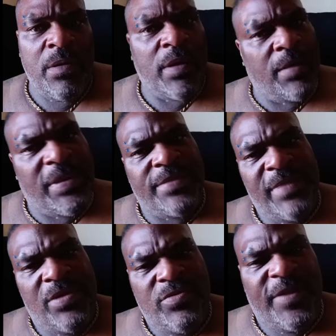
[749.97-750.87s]
I'm like,
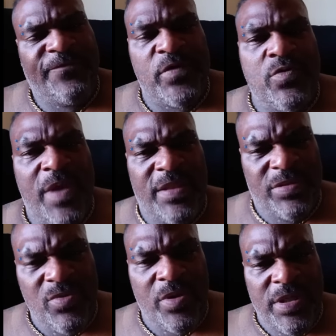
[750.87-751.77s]
man, who this fool been
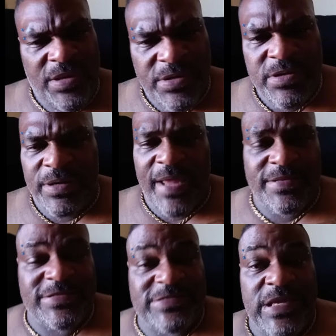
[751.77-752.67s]
in the hood like
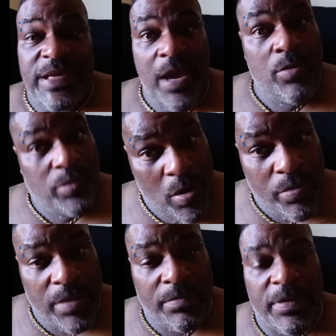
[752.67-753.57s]
this here? And I don't know
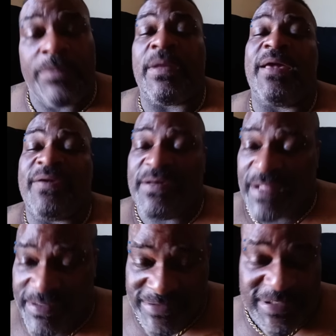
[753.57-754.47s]
him. I'm like, cuz, I
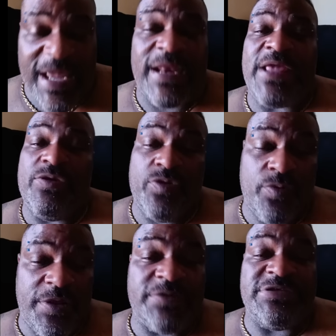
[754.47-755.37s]
understand that you
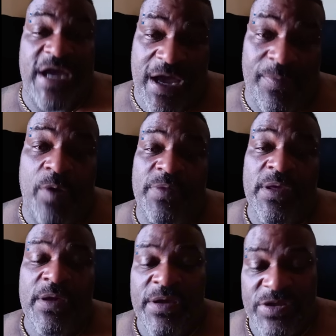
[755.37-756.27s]
doing your job, homie.
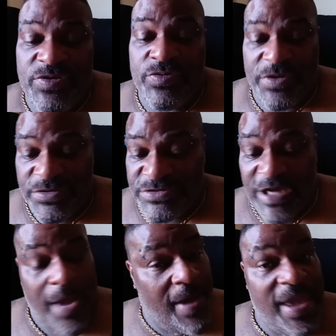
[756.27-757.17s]
You doing your
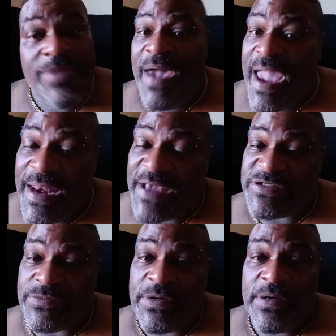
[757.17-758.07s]
job. I ain't mad at
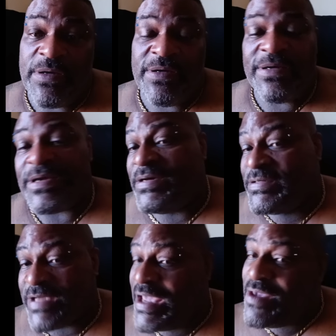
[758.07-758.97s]
you.
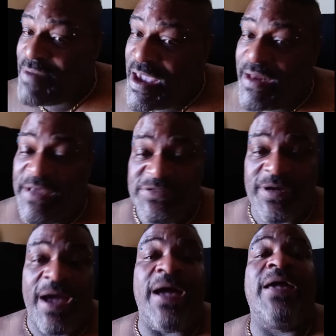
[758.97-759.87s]
Cuz, I ain't mad at
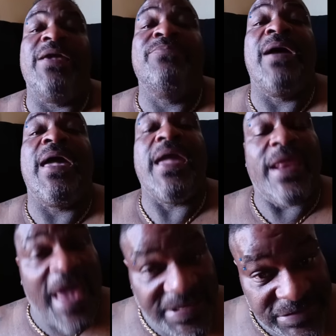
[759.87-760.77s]

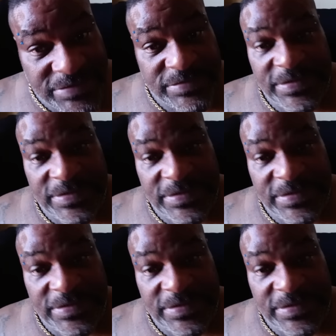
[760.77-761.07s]
you.